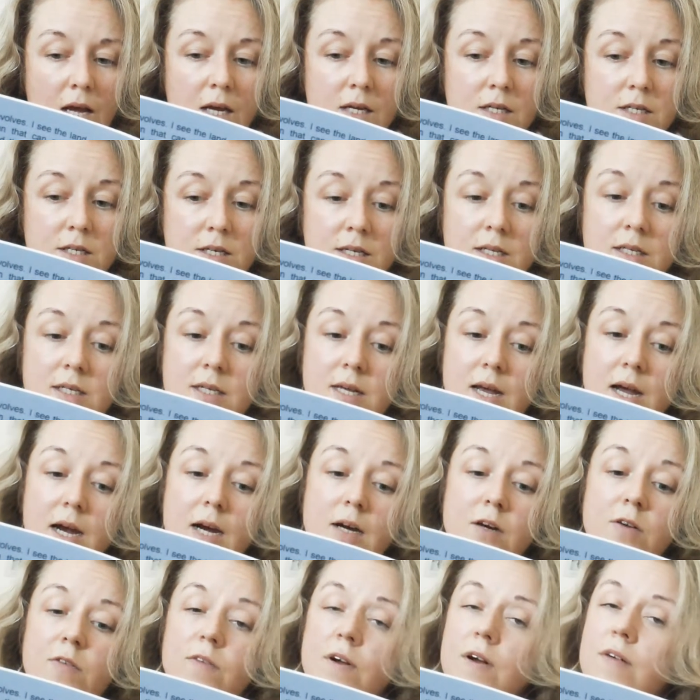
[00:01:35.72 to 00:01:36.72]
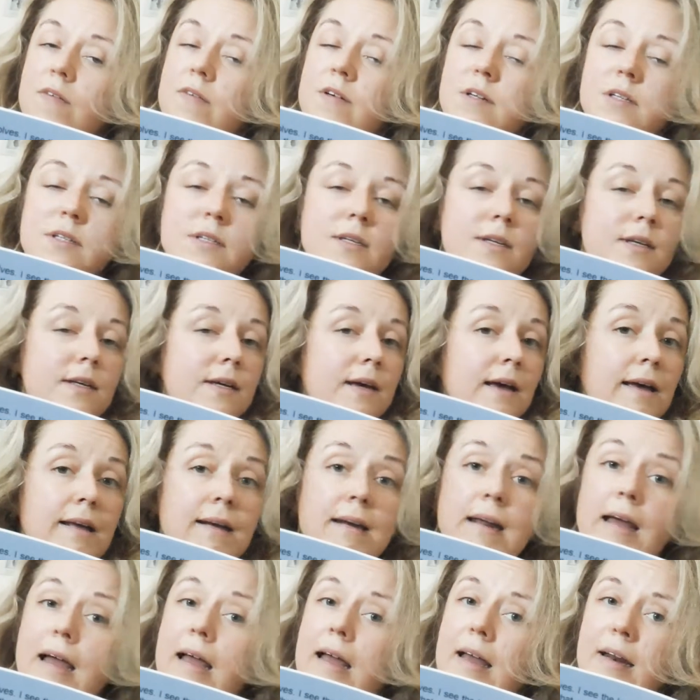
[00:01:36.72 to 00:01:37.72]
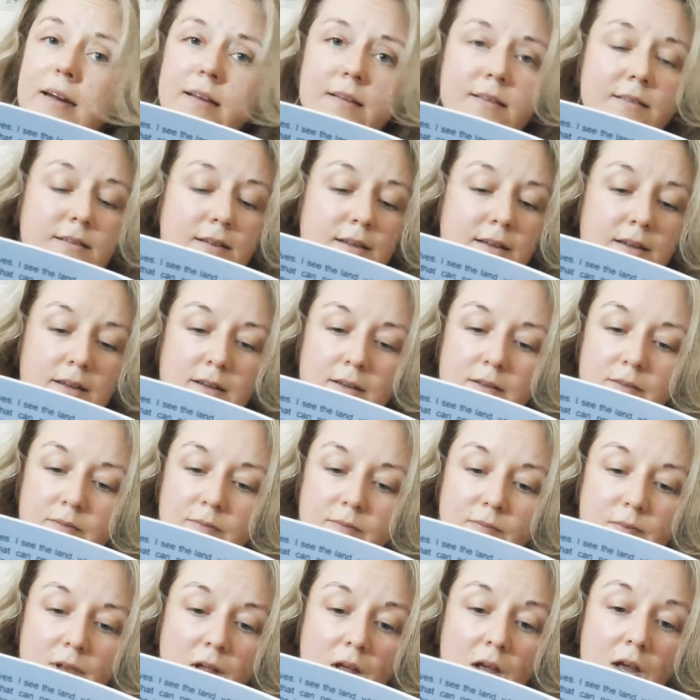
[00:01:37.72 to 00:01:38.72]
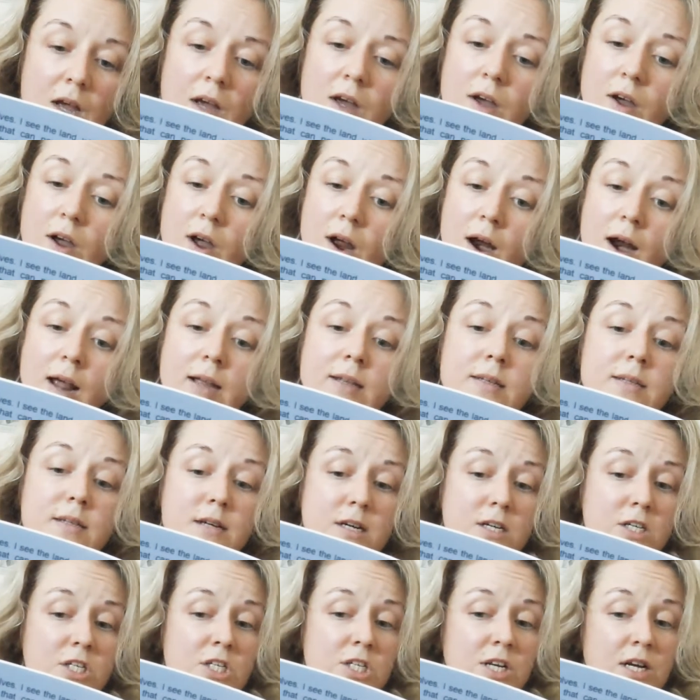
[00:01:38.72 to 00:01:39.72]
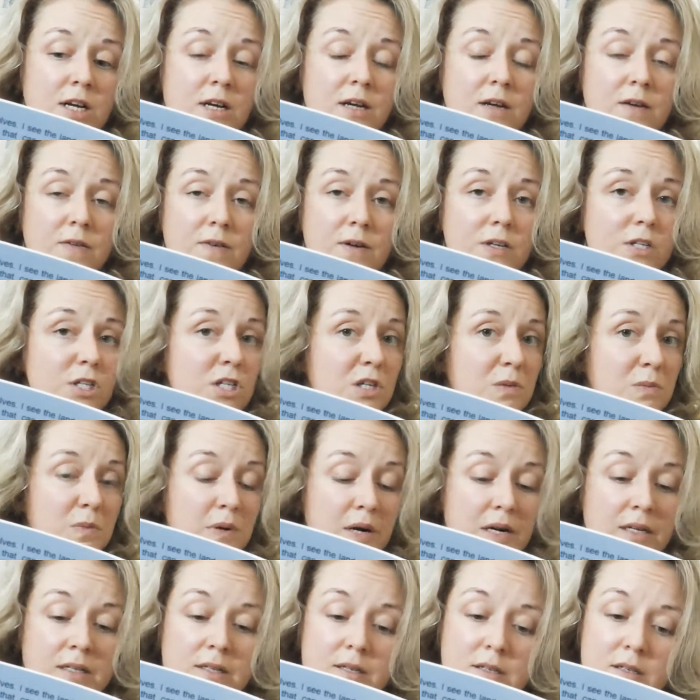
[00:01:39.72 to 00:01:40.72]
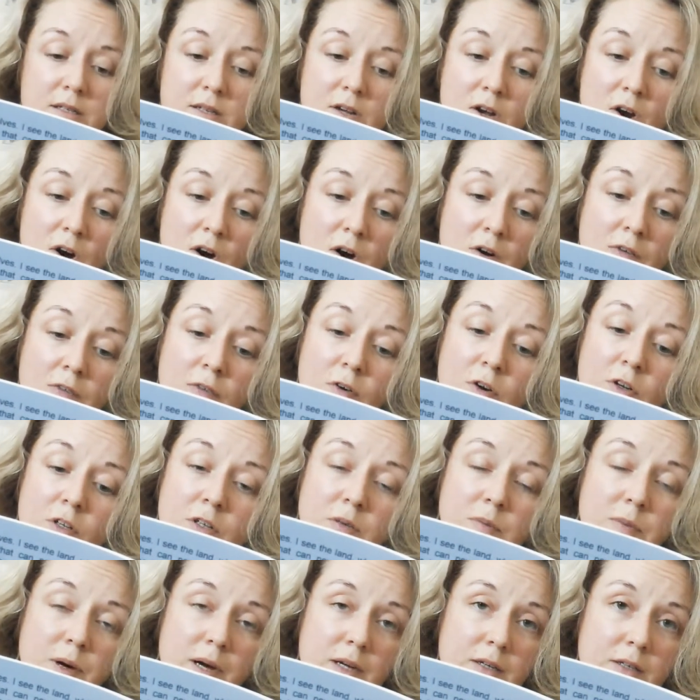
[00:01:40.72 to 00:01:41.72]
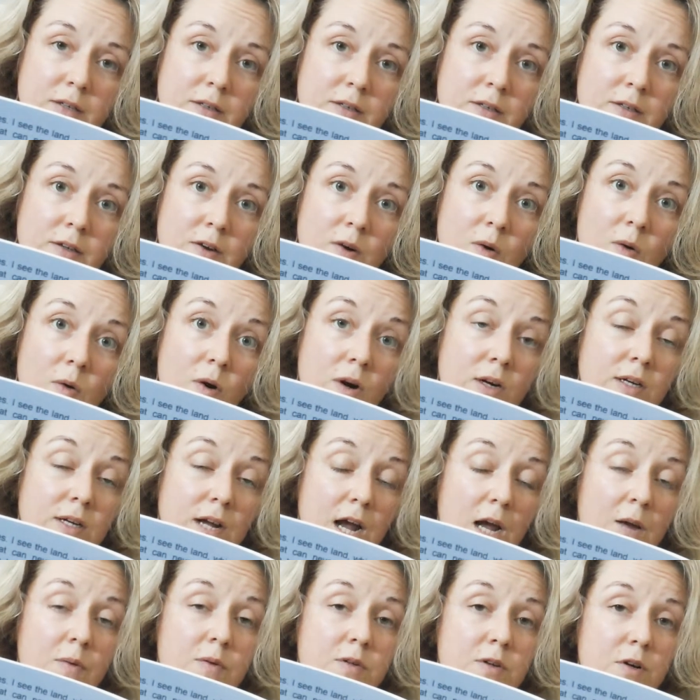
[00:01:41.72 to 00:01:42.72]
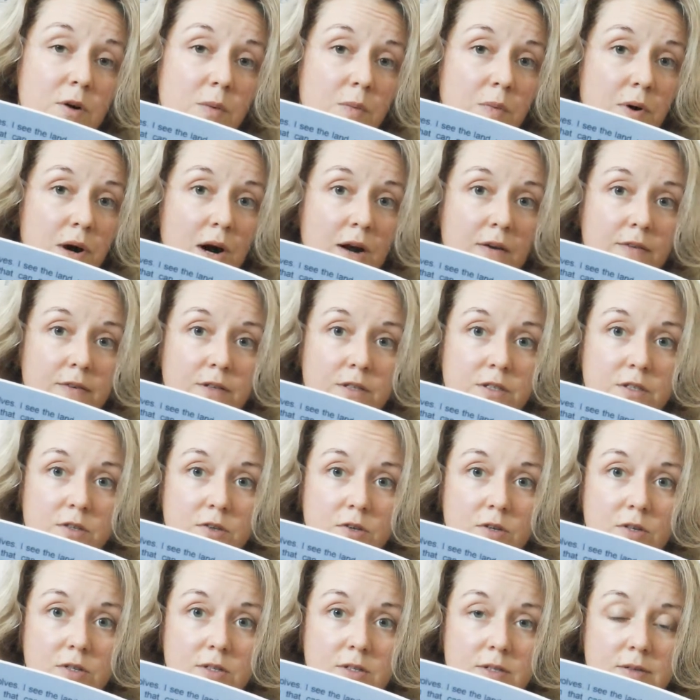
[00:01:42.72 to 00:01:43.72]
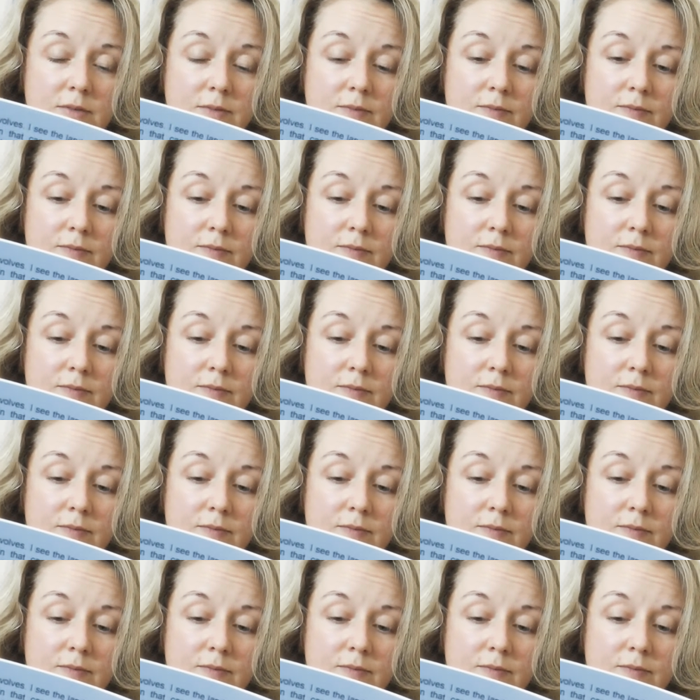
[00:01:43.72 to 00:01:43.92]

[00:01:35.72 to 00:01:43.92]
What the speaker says: She is scared of everything and anything. Her hands are shaky when she presses her photo button or types her private thoughts.